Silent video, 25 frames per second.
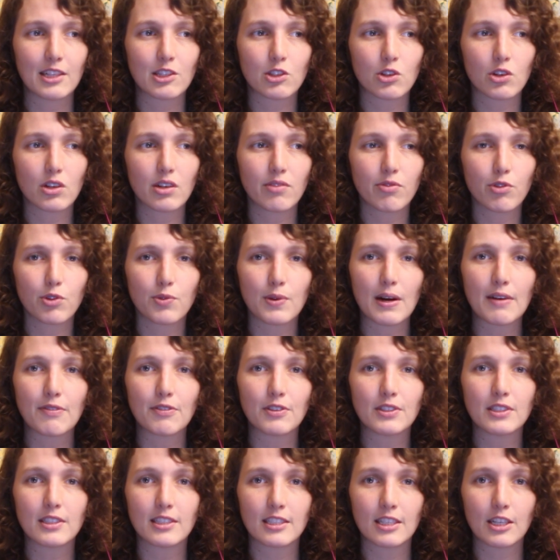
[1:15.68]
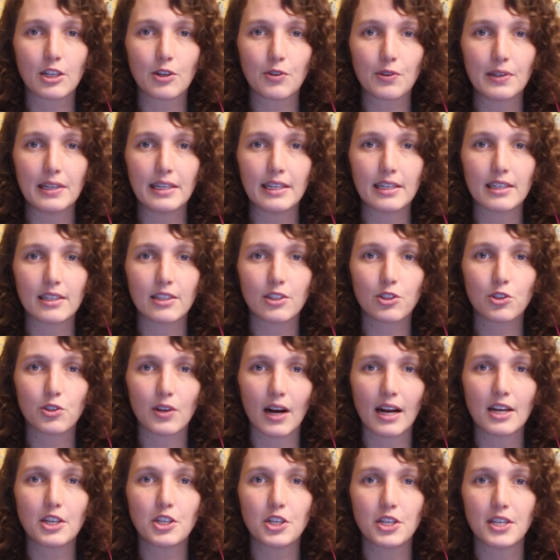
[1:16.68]
sort of a reference to Greek
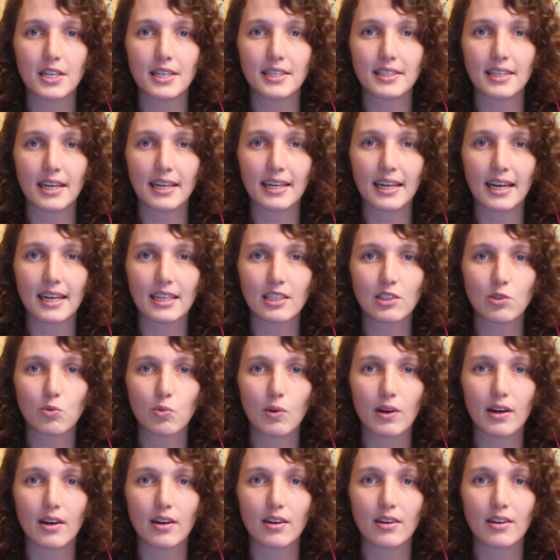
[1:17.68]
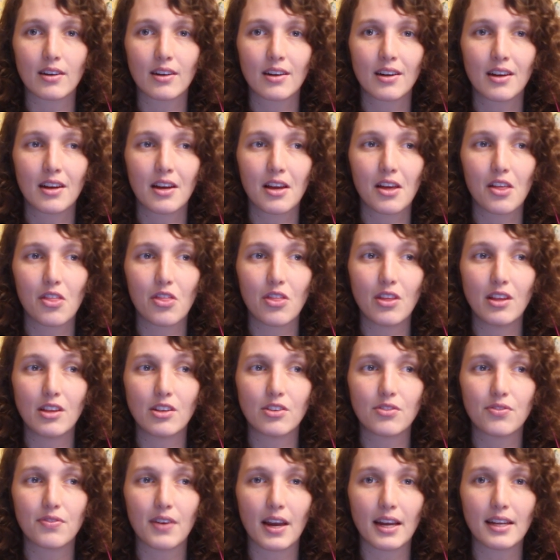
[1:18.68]
tragedies, I guess, where
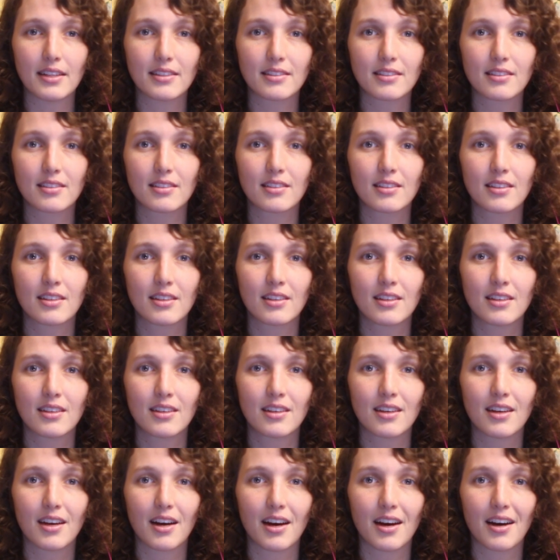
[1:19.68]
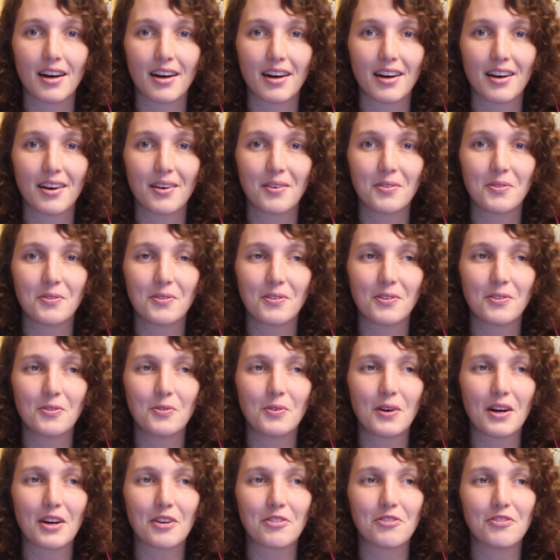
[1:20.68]
these fates,
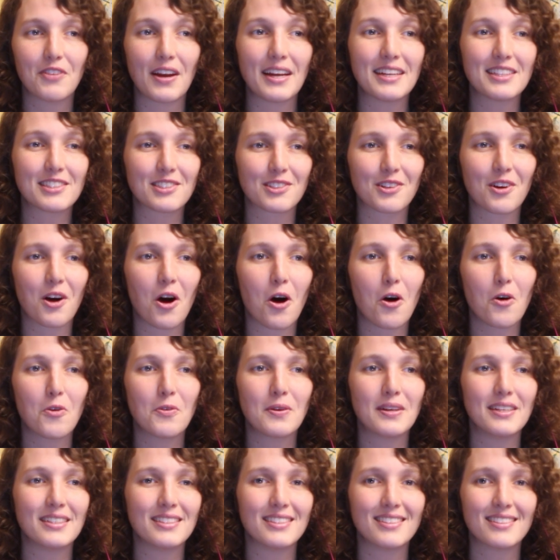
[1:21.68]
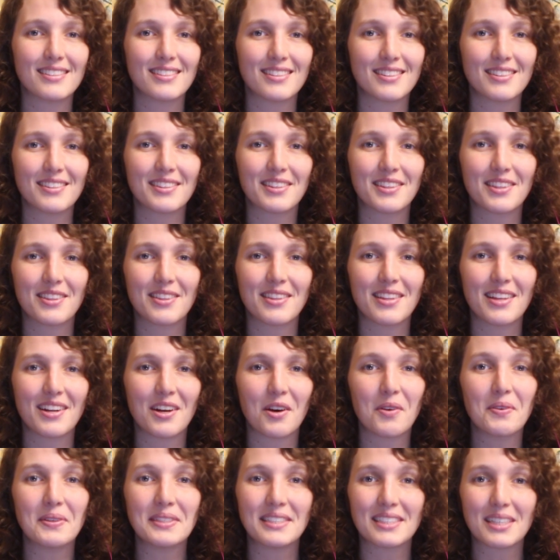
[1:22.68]
where fates are always, it
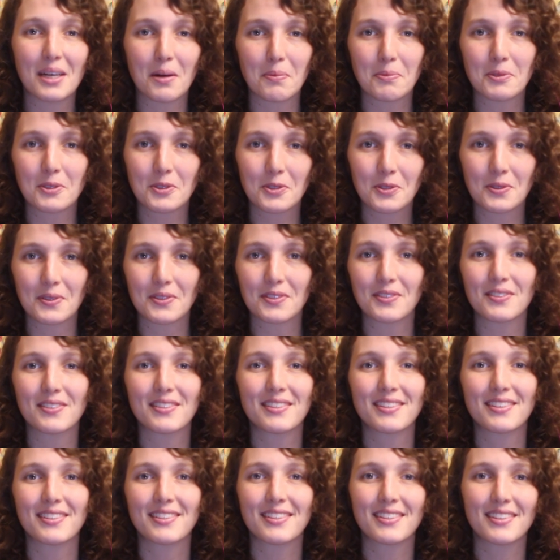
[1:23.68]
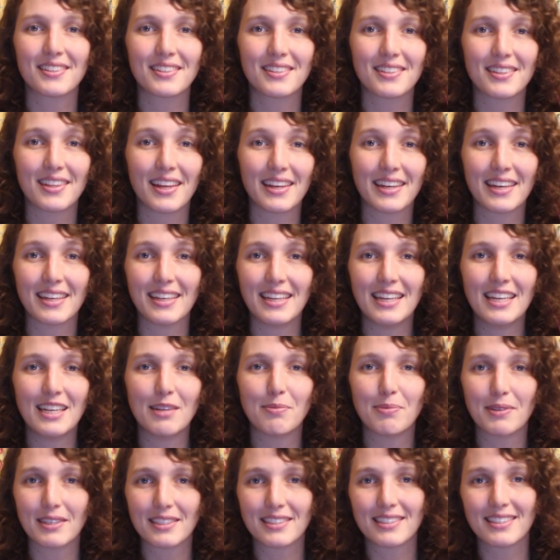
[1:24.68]
always comes true. Like in
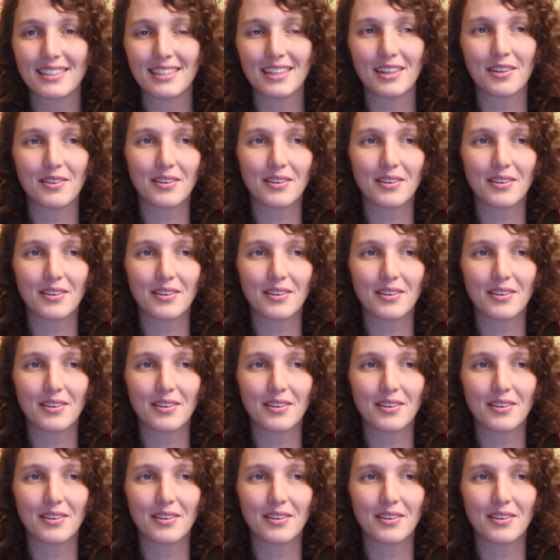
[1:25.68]
Oedipus,